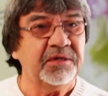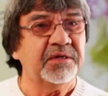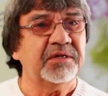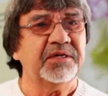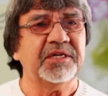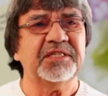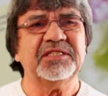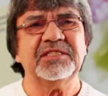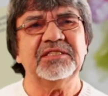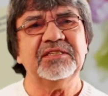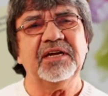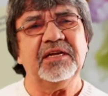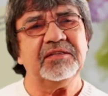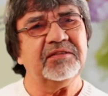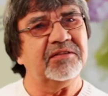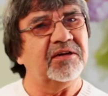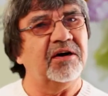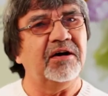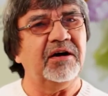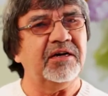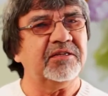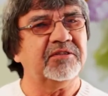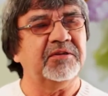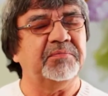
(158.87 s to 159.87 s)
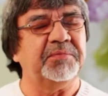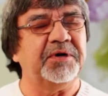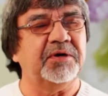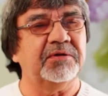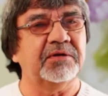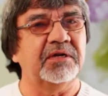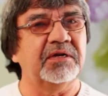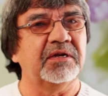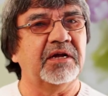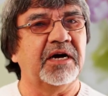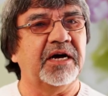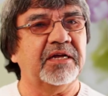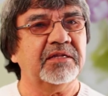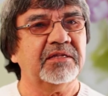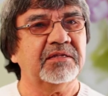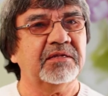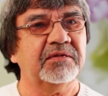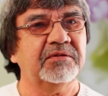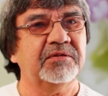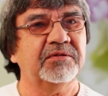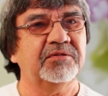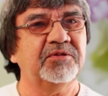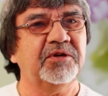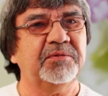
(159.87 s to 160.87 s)
it's not talked about a lot.
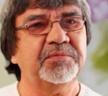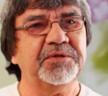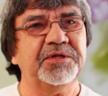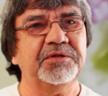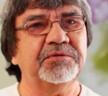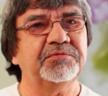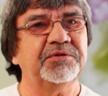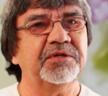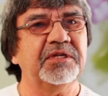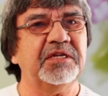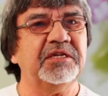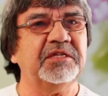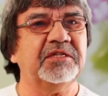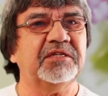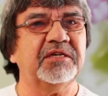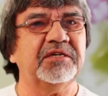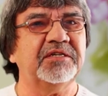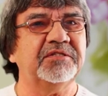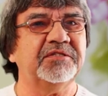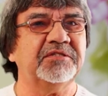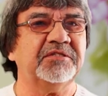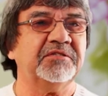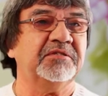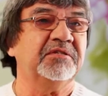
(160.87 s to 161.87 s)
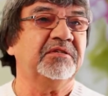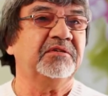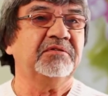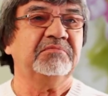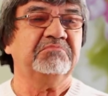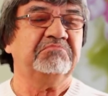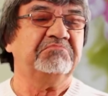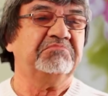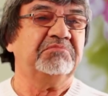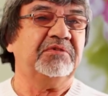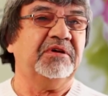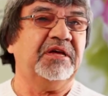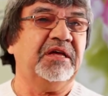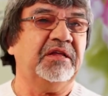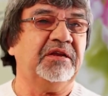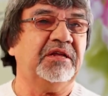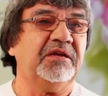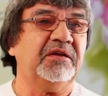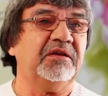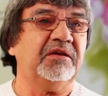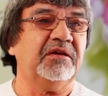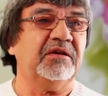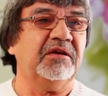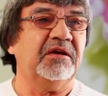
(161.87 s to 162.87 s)
Nobody really does
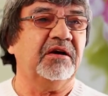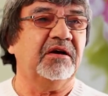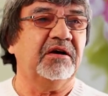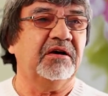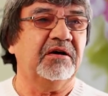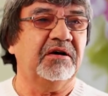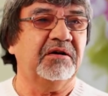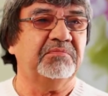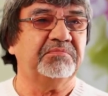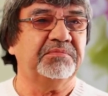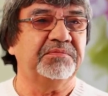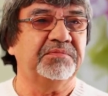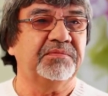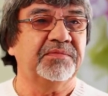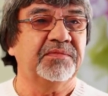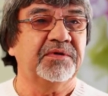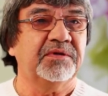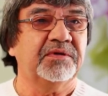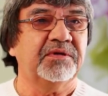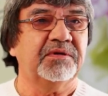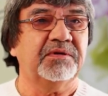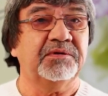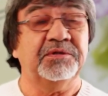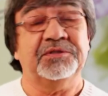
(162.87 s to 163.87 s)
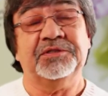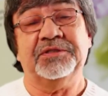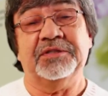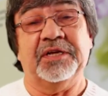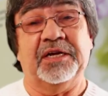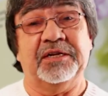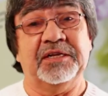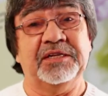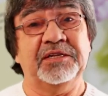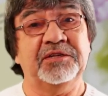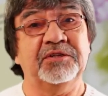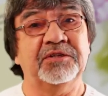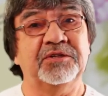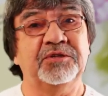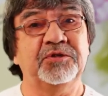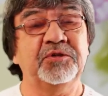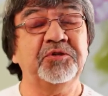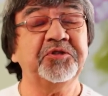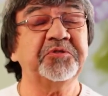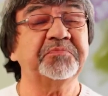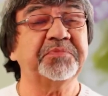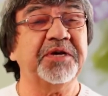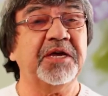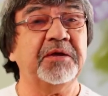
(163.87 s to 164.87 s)
any, it's not in your
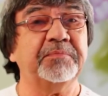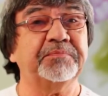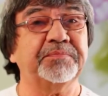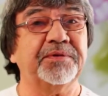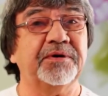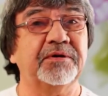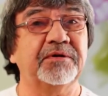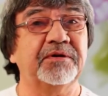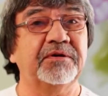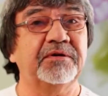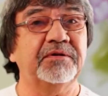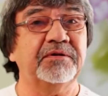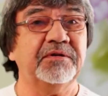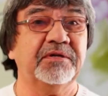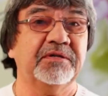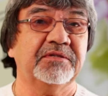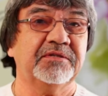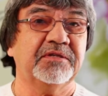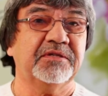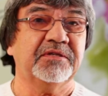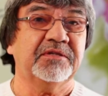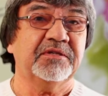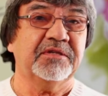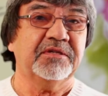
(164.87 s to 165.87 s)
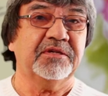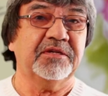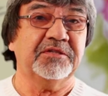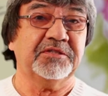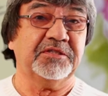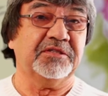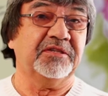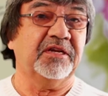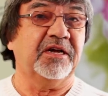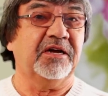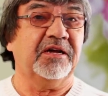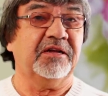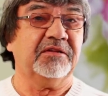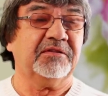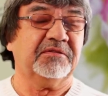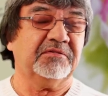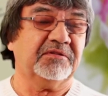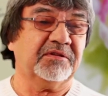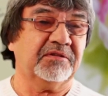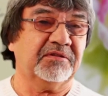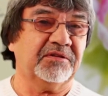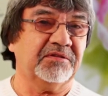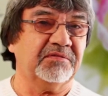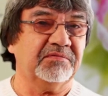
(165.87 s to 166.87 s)
newspaper, it's not
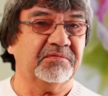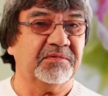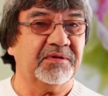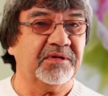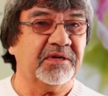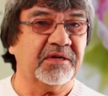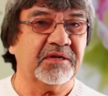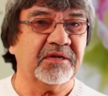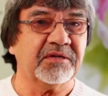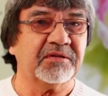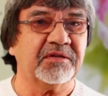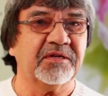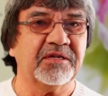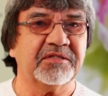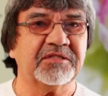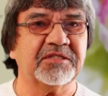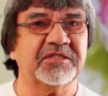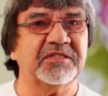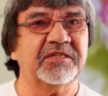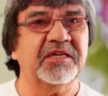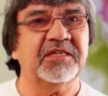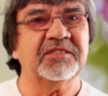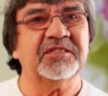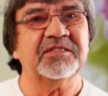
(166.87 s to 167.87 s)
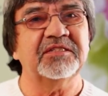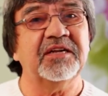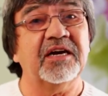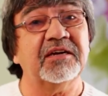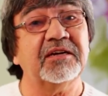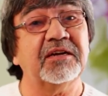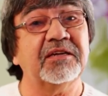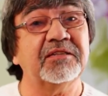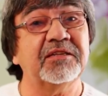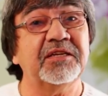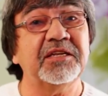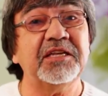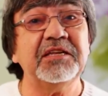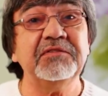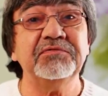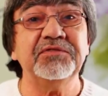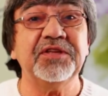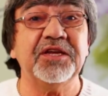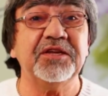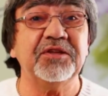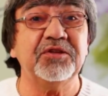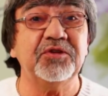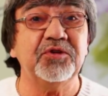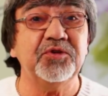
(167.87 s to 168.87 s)
on the
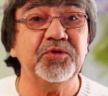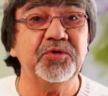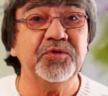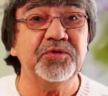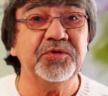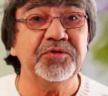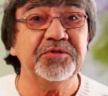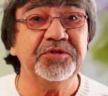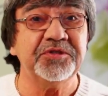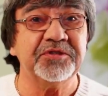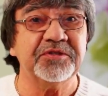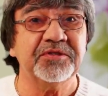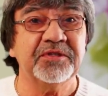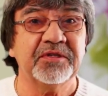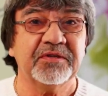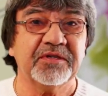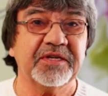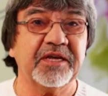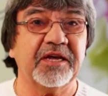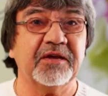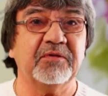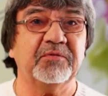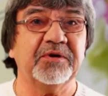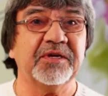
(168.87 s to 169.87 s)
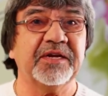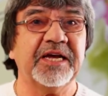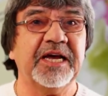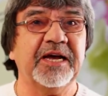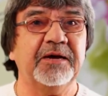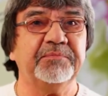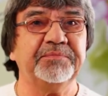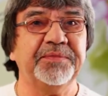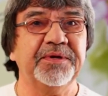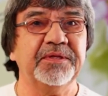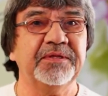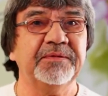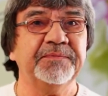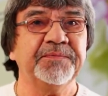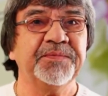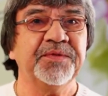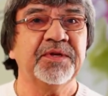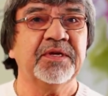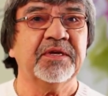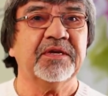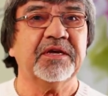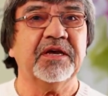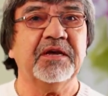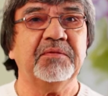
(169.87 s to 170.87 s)
evening news, okay, what happened,
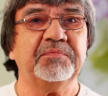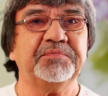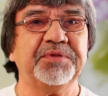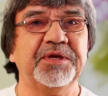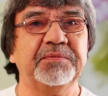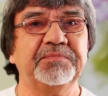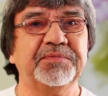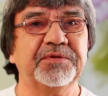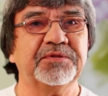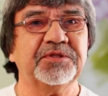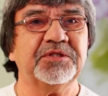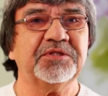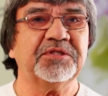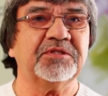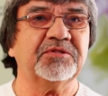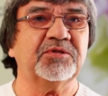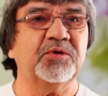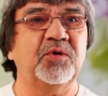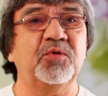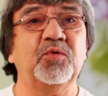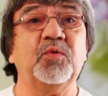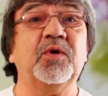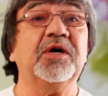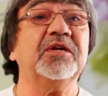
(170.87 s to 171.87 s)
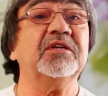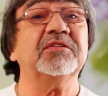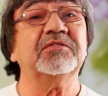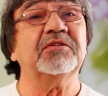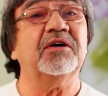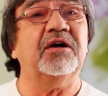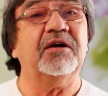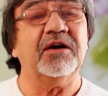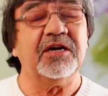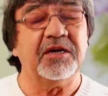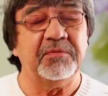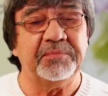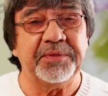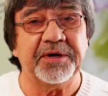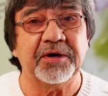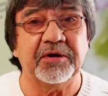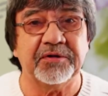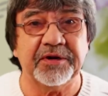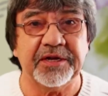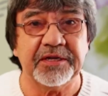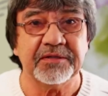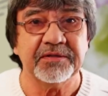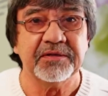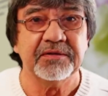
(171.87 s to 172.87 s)
okay? People just don't want to talk
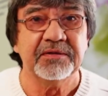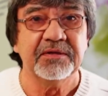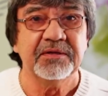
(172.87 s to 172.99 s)
about it